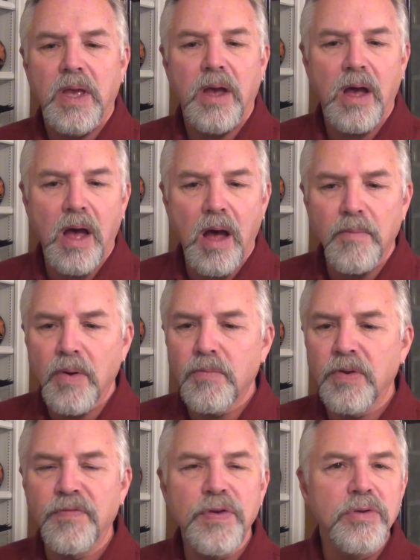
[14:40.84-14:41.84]
Um,
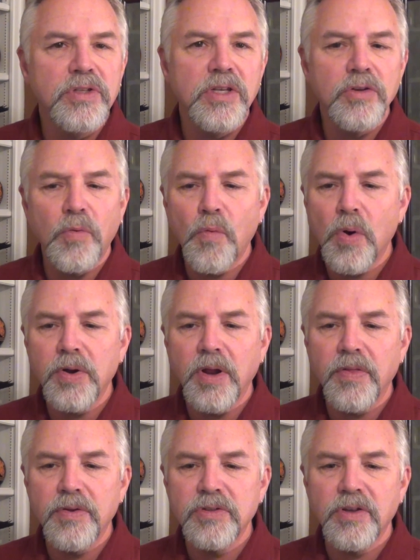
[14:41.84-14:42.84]
refusing to warn
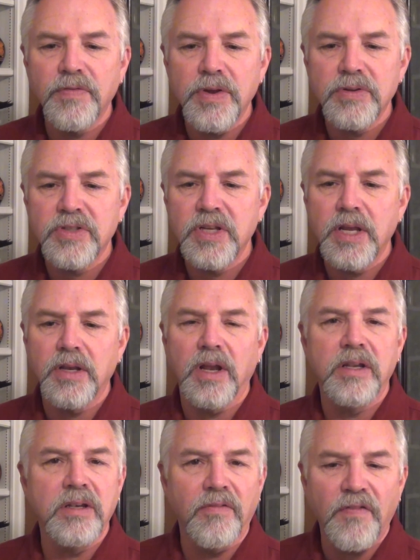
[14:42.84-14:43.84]
others of their sin,
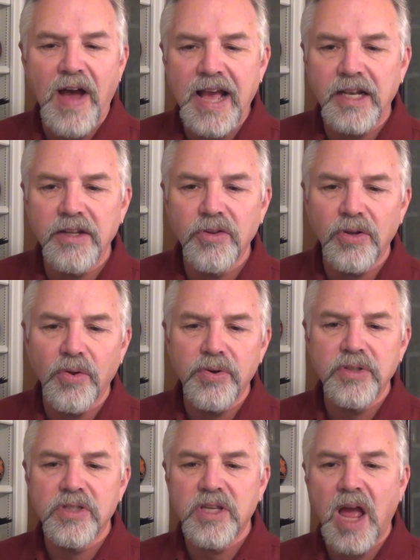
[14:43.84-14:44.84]
defiling the
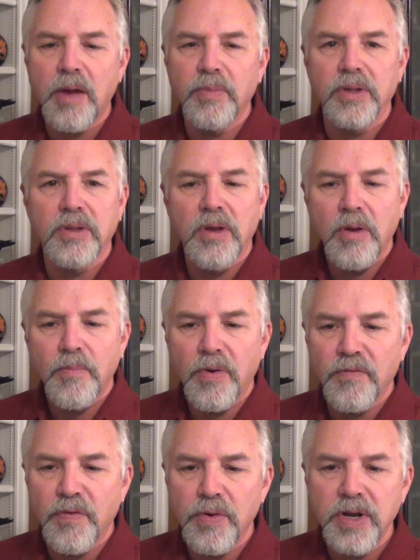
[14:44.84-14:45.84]
Lord's Sabbath,
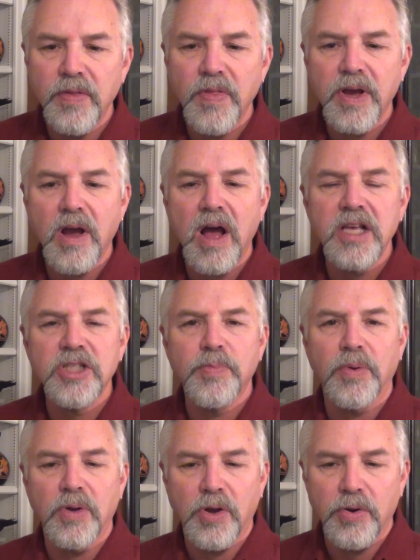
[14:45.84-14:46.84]
perverting the
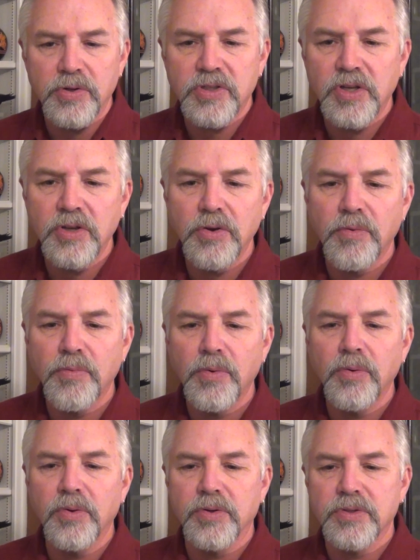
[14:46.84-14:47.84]
gospel, cursing your
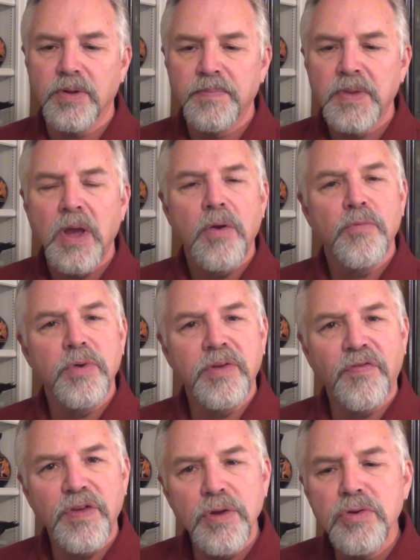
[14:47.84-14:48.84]
rulers,
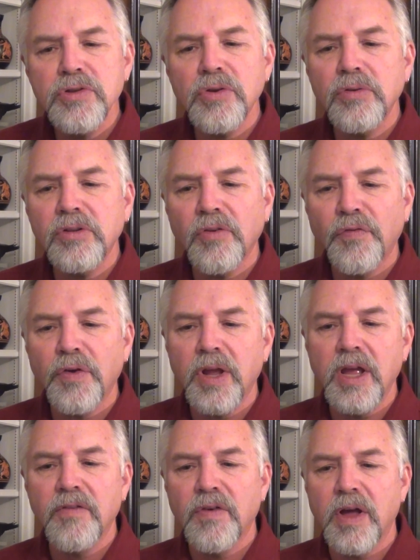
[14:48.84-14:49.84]
refusal to
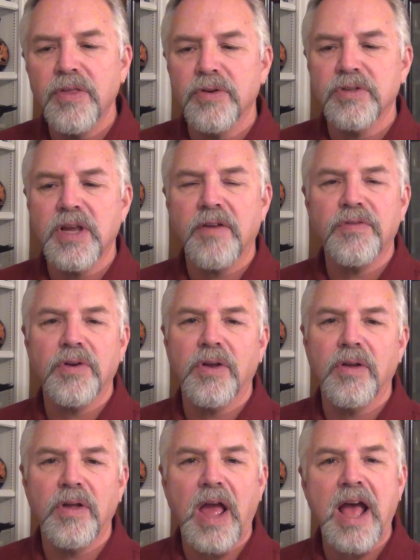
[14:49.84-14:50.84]
forgive others
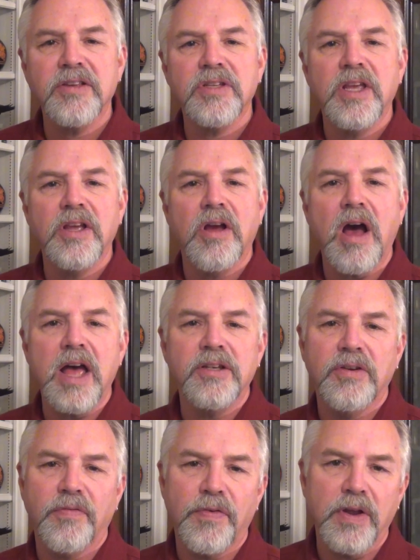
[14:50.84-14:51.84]
after asking
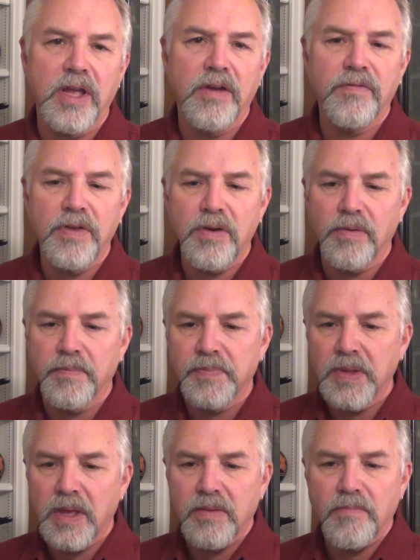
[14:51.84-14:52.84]
God to forgive you.
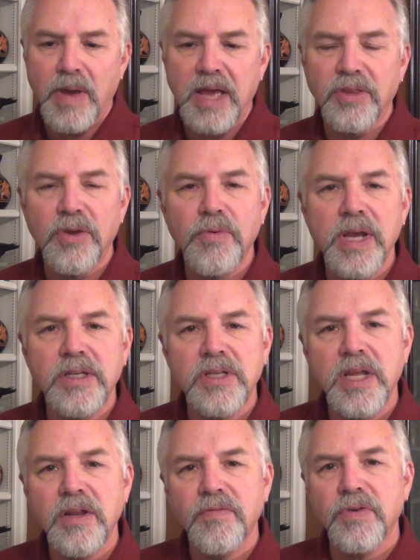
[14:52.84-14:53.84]
Matthew
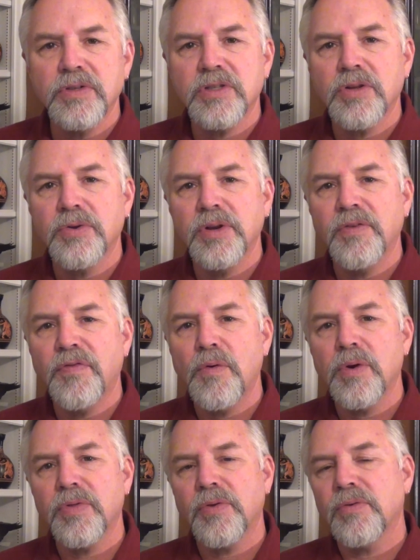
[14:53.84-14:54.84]
eighteen, verse
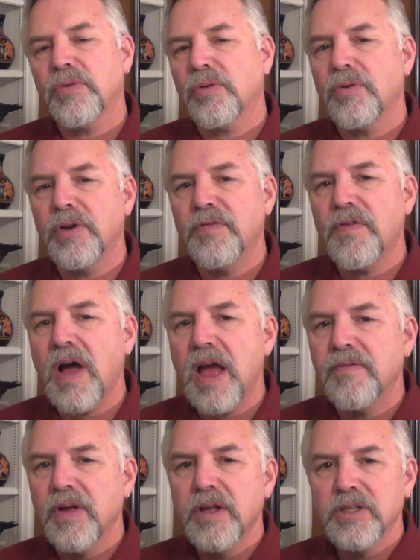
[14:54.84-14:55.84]
thirty-four through
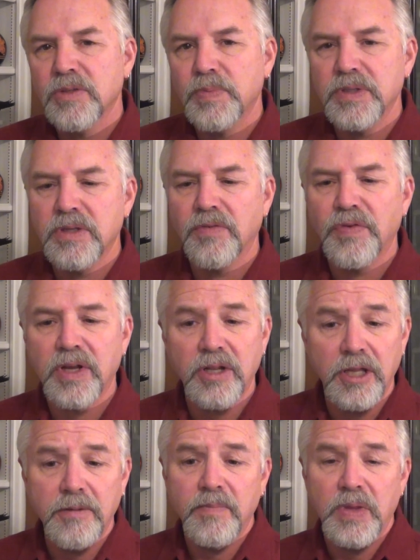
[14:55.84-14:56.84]
thirty-five,
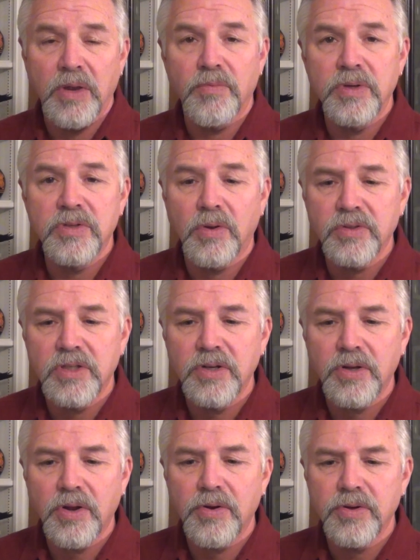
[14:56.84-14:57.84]
specifically, it results
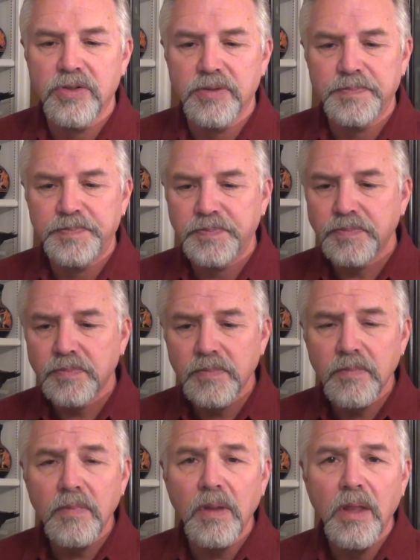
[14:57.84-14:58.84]
in a curse.
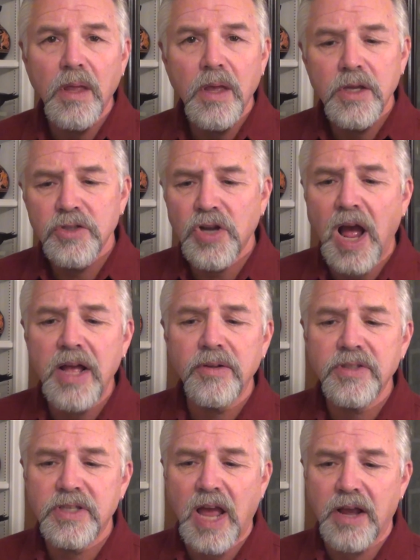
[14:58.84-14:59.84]

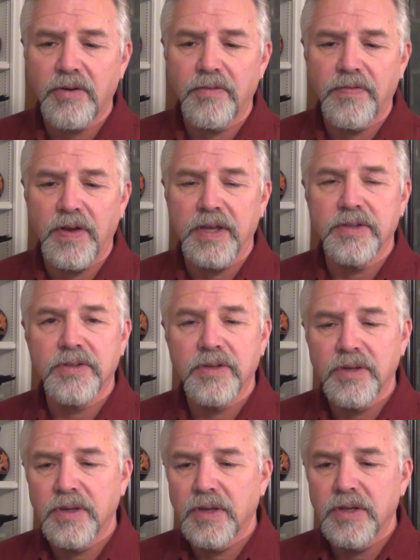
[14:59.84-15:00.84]
Child sacrifice,
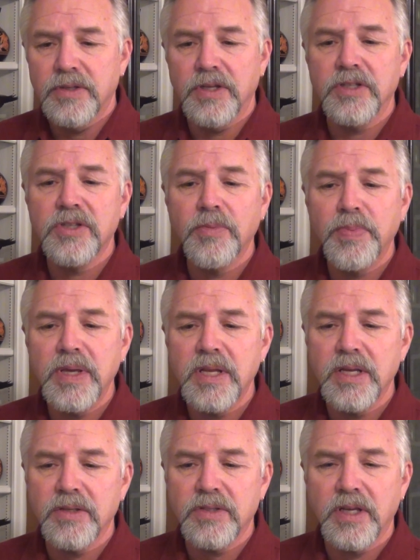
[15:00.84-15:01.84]

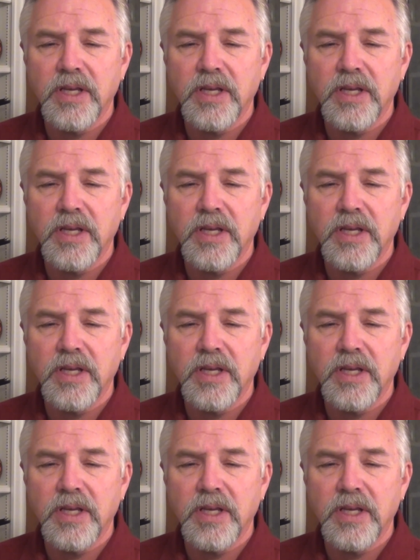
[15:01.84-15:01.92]
disobedience